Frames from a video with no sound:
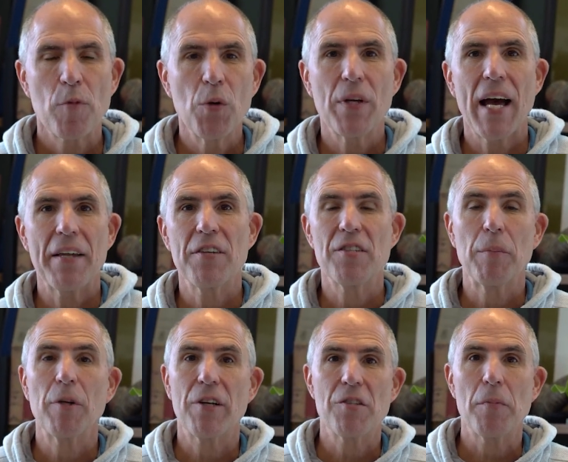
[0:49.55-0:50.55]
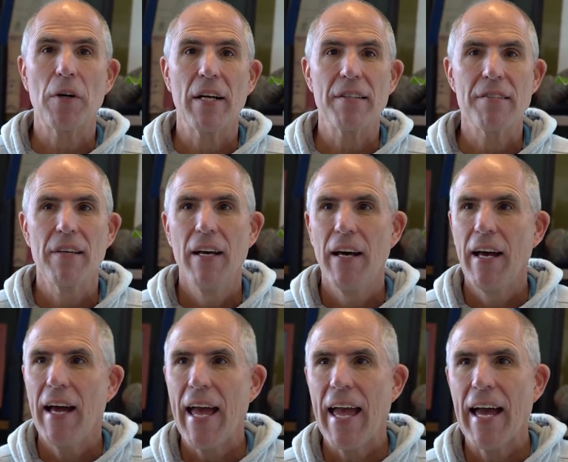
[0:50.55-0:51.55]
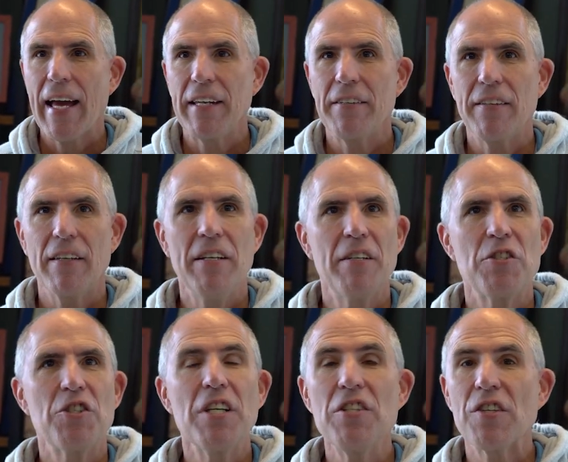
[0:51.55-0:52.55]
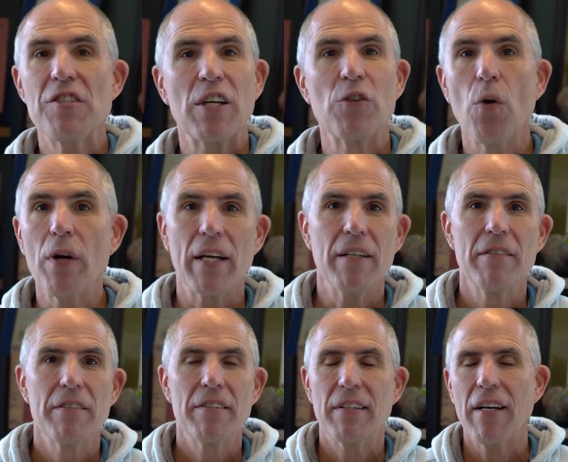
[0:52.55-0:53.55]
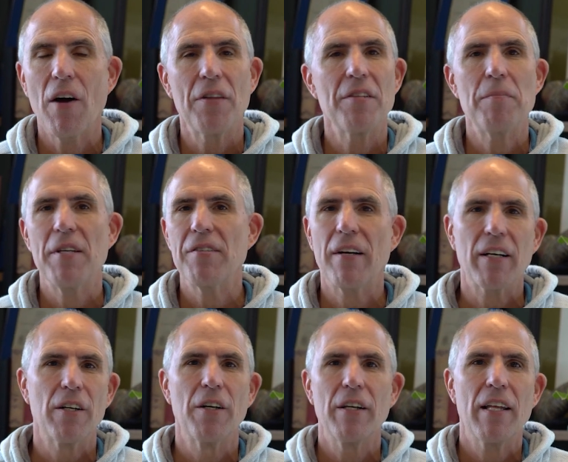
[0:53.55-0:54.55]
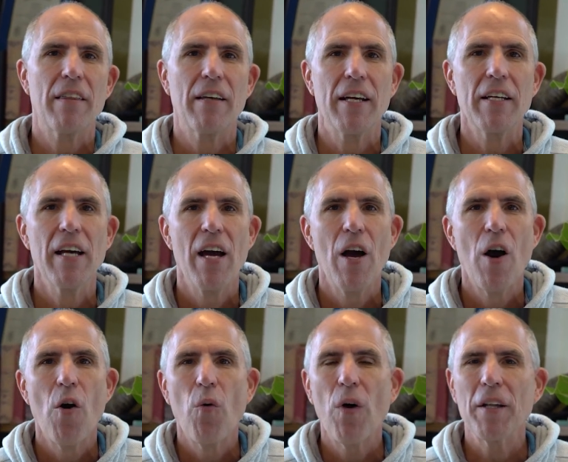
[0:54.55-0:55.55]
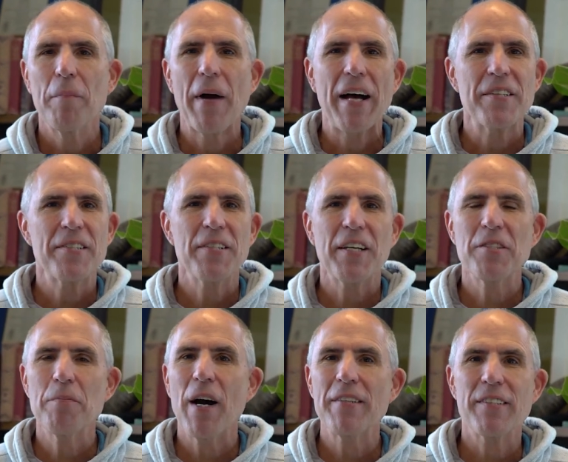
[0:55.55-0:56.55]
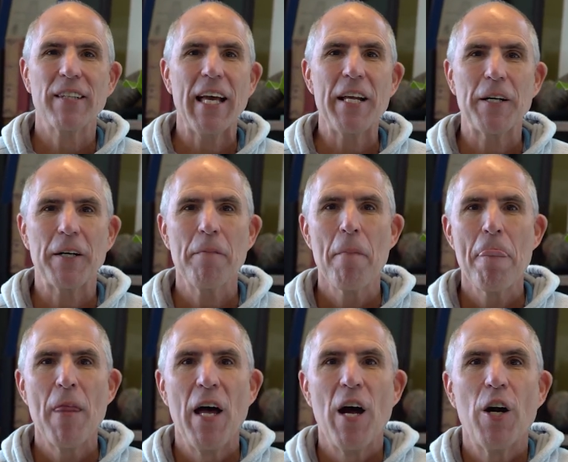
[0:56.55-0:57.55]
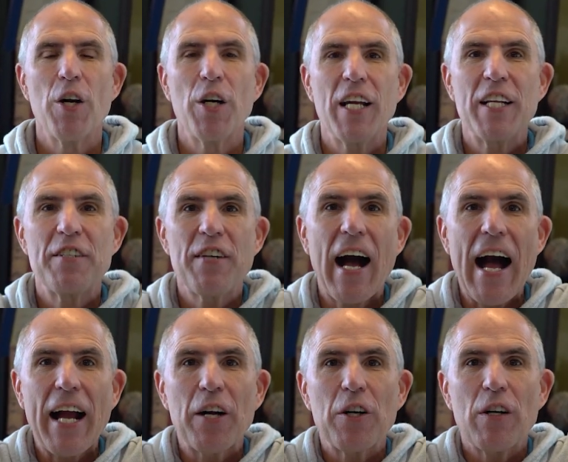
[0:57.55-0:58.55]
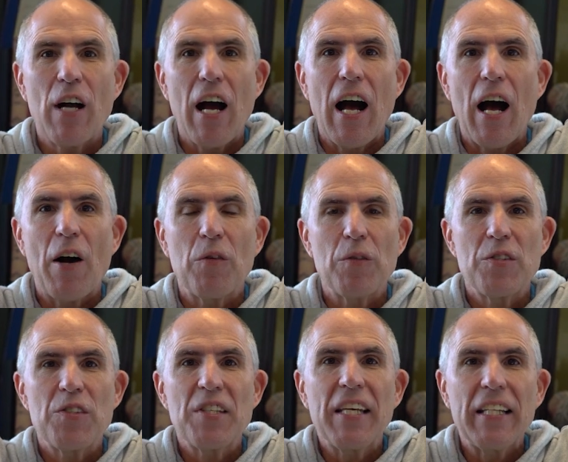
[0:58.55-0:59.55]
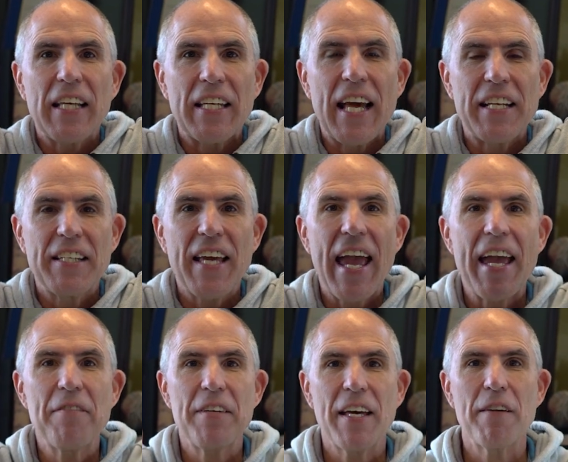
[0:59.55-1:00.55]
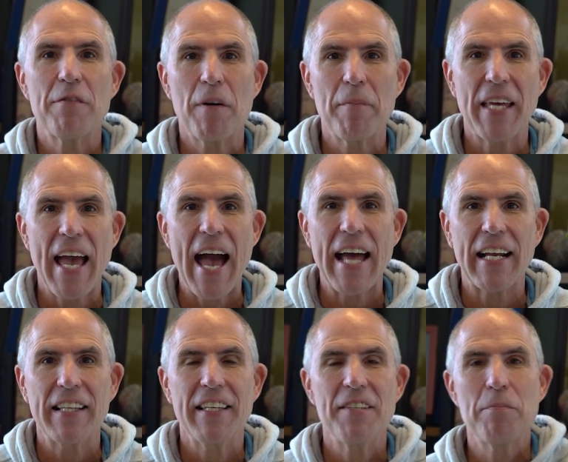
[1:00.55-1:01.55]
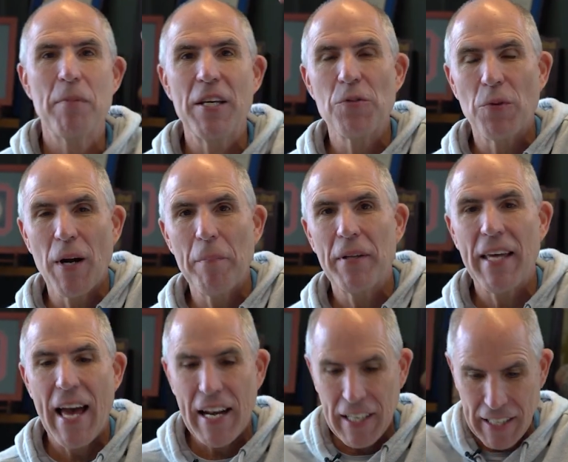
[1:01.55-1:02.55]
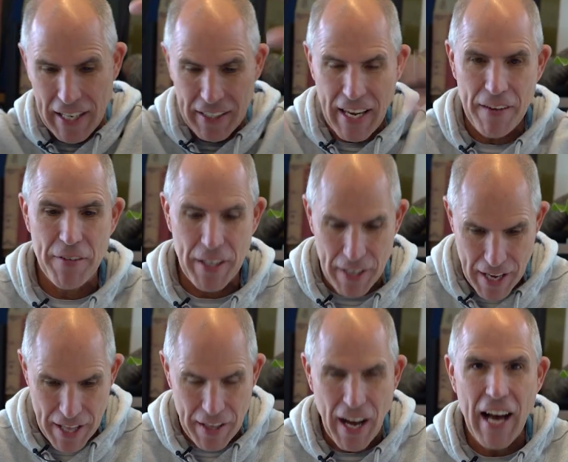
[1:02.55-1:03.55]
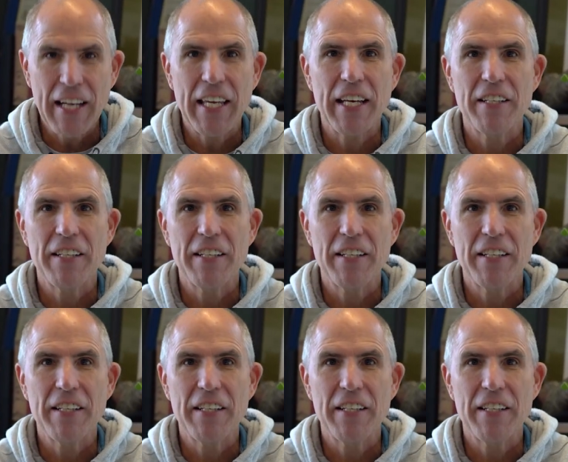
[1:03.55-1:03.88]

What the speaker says: who had a similar experience. And she just ignored it. She said, oh, these bees aren't going to hurt anything. Well, about 6 months later, her entire ceiling had caved in from the attic. These bees were up in the attic and they caved in. The honey